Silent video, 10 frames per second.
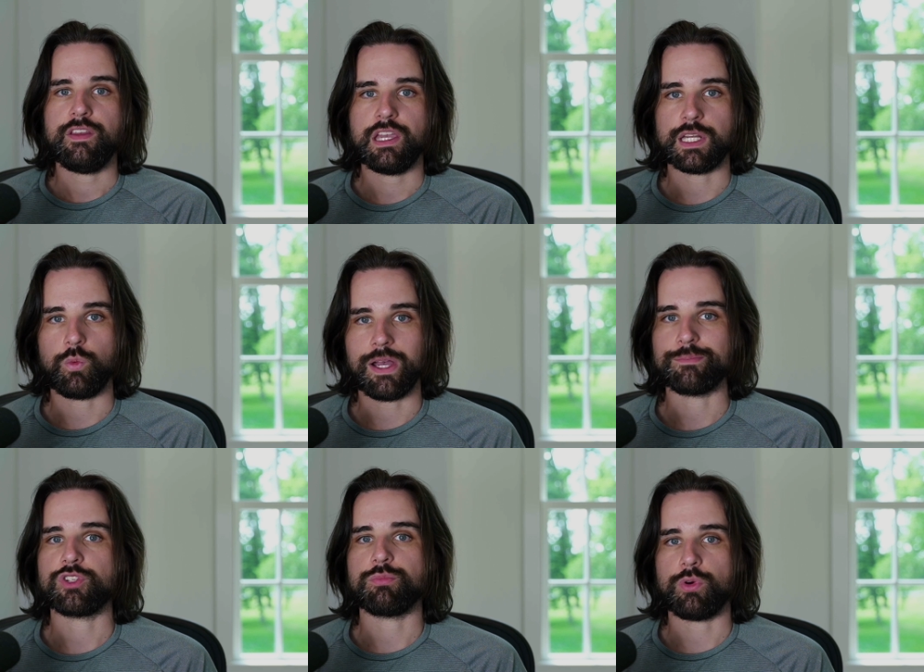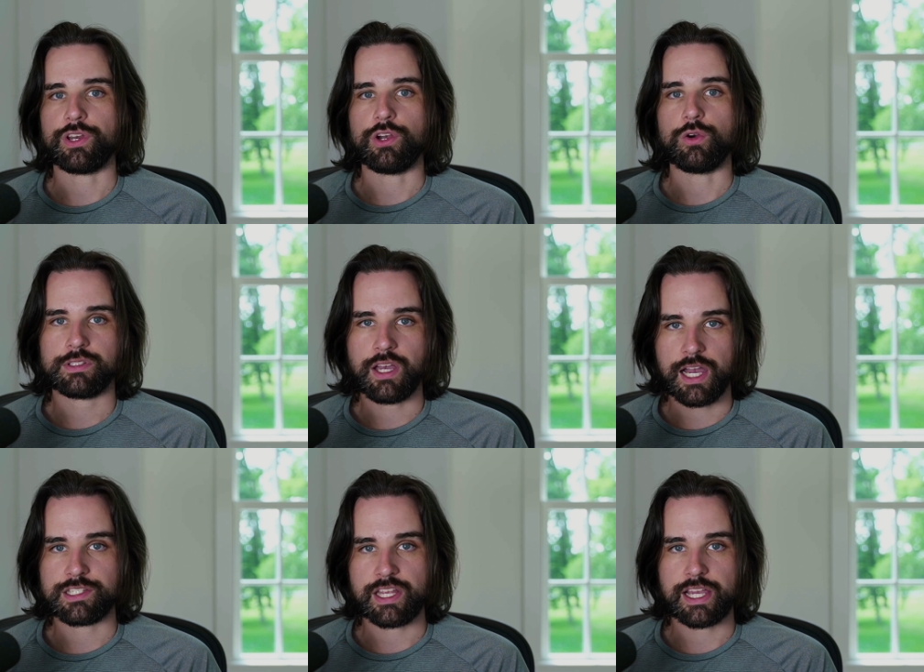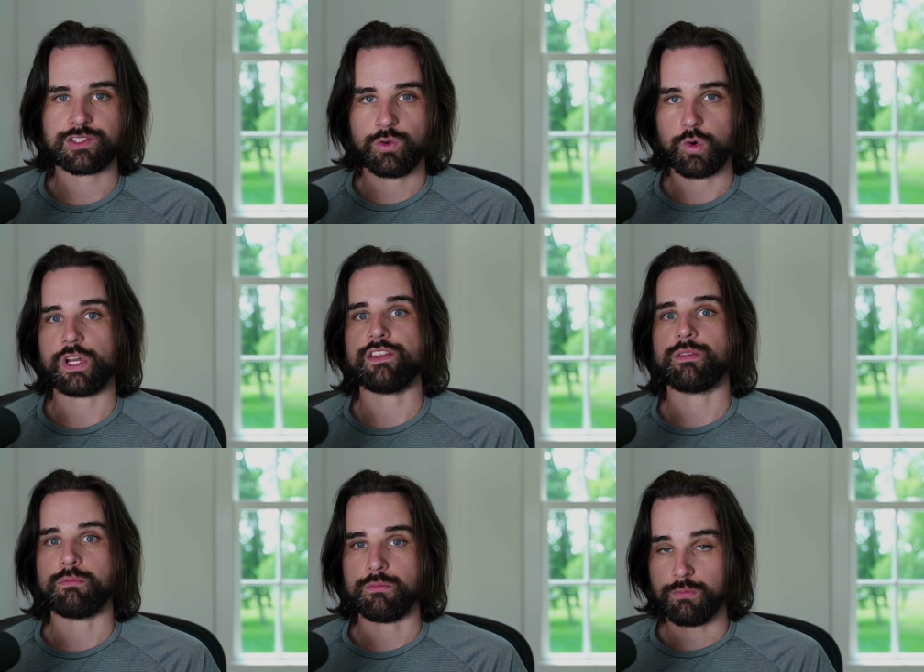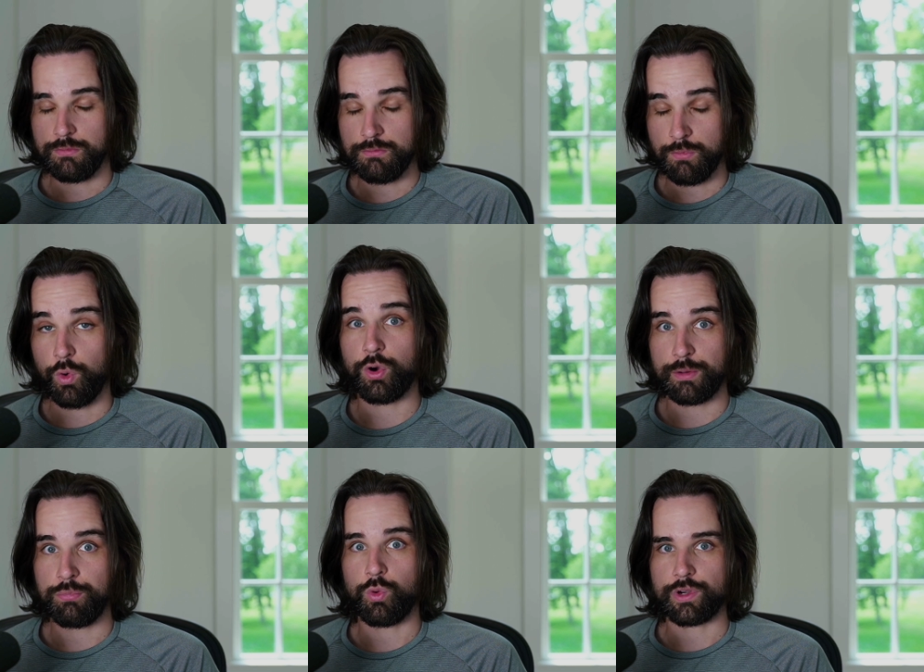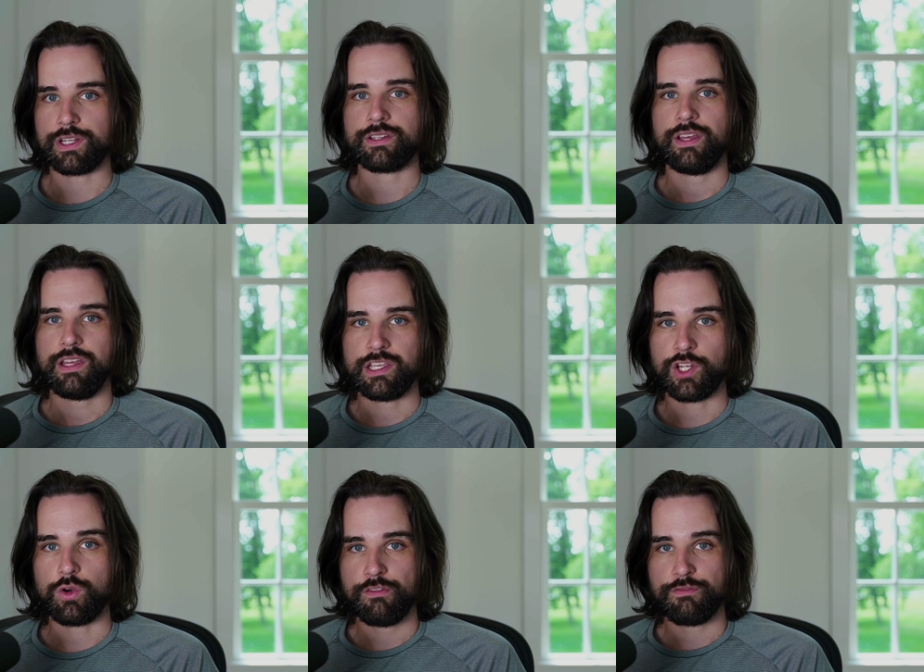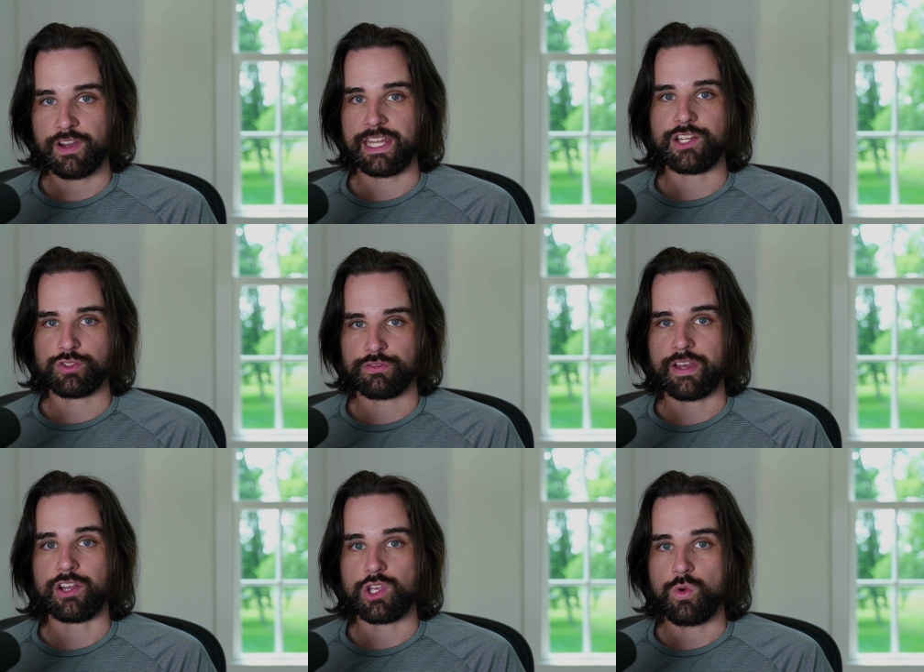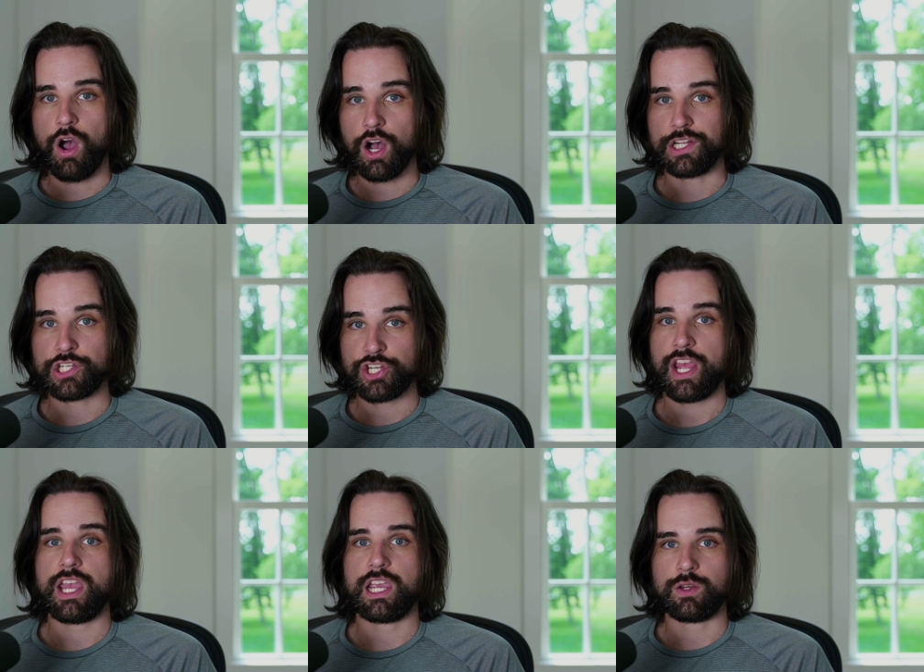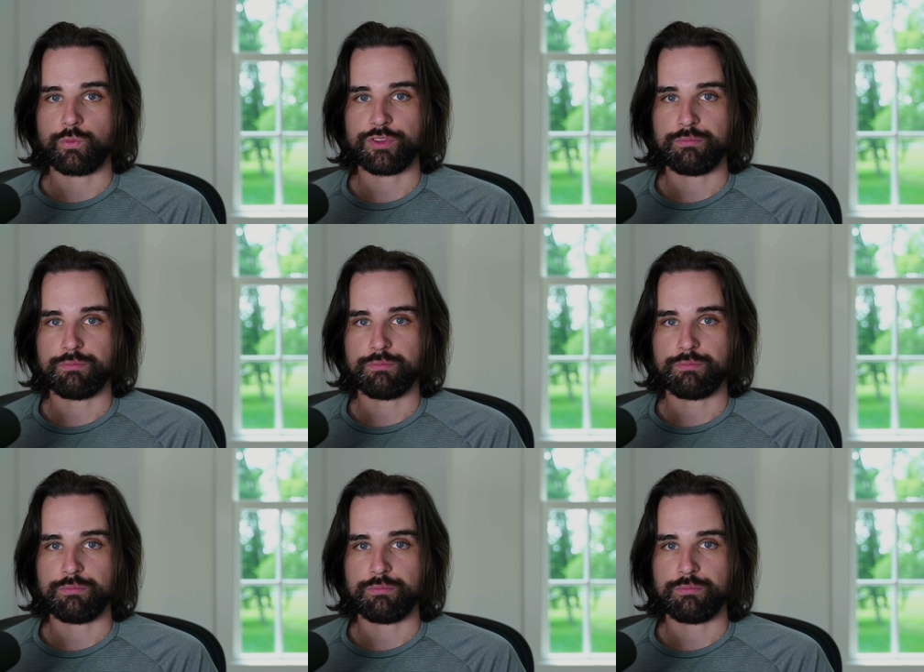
in a web 2.0 context, or even more important, you know, financial value on chain with